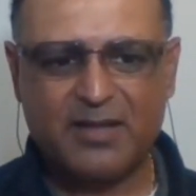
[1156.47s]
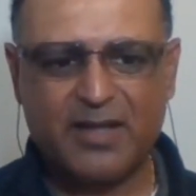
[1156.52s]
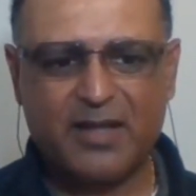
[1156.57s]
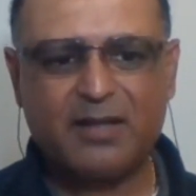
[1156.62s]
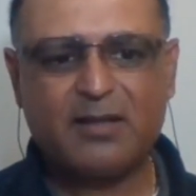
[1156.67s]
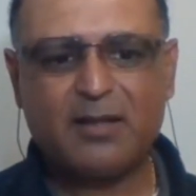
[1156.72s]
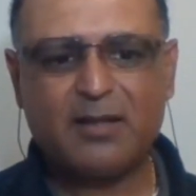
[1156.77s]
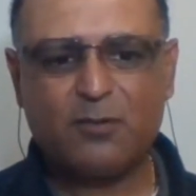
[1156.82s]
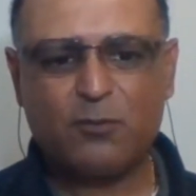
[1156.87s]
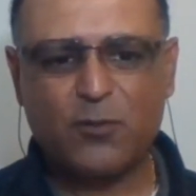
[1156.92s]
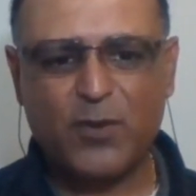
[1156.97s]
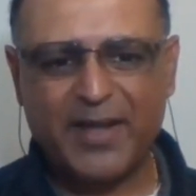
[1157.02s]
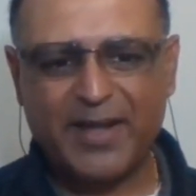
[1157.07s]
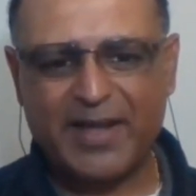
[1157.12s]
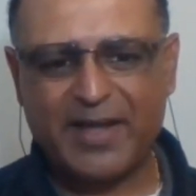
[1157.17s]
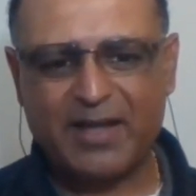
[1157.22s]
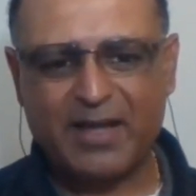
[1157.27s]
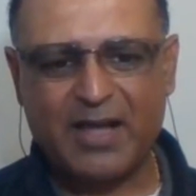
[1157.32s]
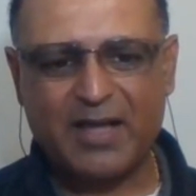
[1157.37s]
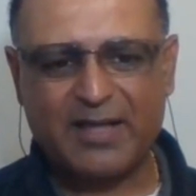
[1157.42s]
The other
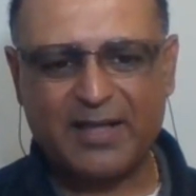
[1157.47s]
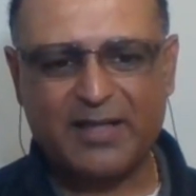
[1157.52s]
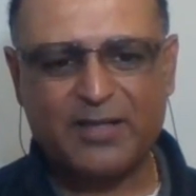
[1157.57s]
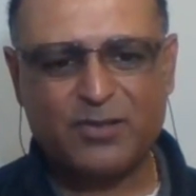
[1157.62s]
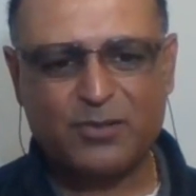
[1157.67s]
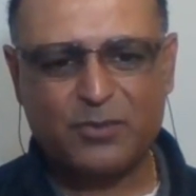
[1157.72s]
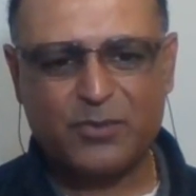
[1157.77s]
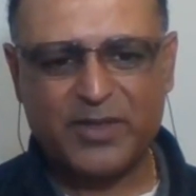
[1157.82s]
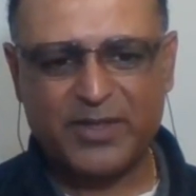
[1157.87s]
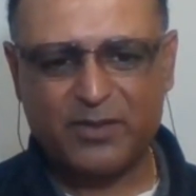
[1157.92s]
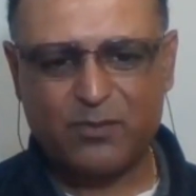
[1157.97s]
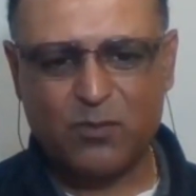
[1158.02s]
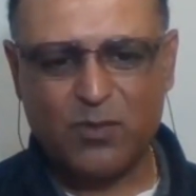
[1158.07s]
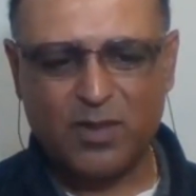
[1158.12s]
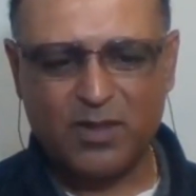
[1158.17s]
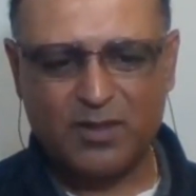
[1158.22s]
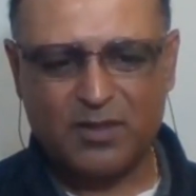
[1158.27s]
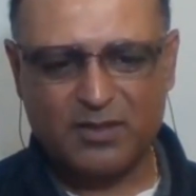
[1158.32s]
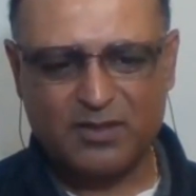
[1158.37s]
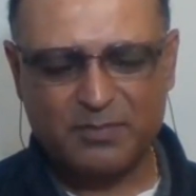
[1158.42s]
way I got into
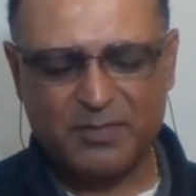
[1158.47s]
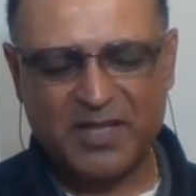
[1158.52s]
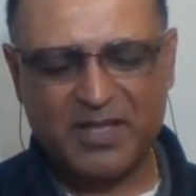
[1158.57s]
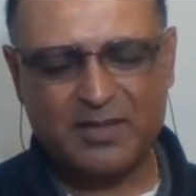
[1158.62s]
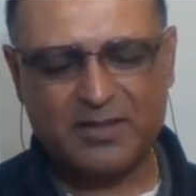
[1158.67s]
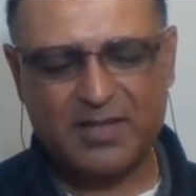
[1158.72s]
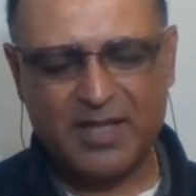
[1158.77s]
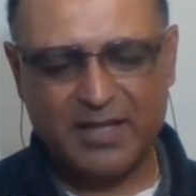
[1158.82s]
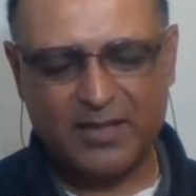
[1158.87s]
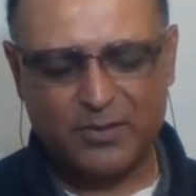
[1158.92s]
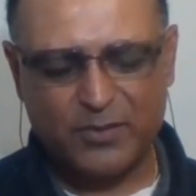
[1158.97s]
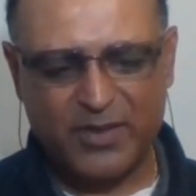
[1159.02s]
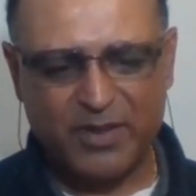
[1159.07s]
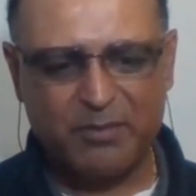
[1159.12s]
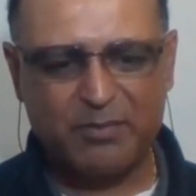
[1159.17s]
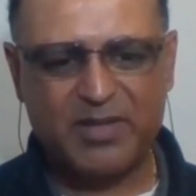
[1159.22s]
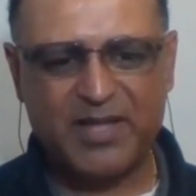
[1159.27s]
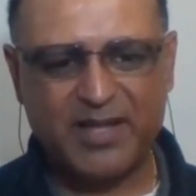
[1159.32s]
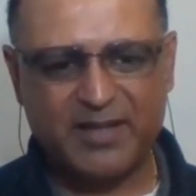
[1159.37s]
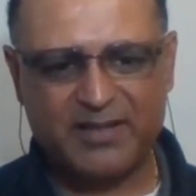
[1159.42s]
it was because I do
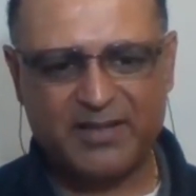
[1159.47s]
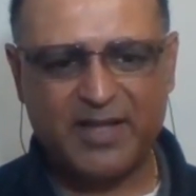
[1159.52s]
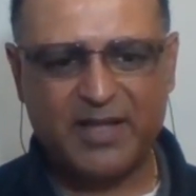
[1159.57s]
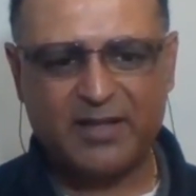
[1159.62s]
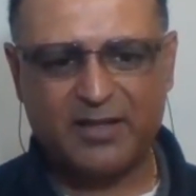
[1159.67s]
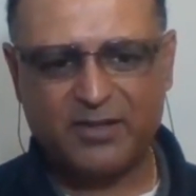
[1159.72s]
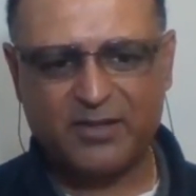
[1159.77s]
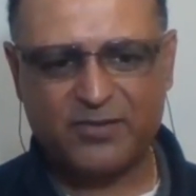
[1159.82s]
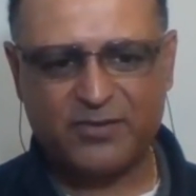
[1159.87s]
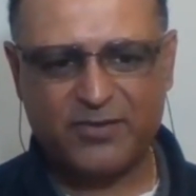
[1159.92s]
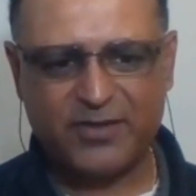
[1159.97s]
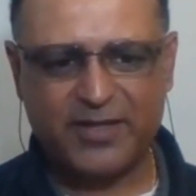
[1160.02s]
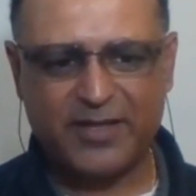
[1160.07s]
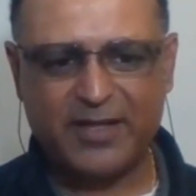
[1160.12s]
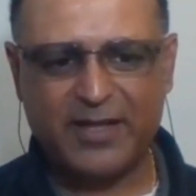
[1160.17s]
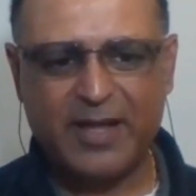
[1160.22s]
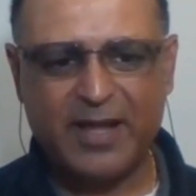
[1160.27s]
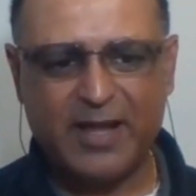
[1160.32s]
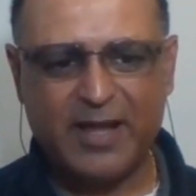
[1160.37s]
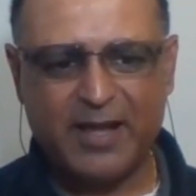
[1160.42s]
implant
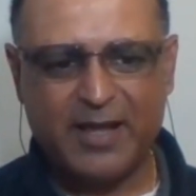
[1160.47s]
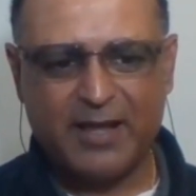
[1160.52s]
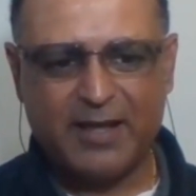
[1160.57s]
dentistry.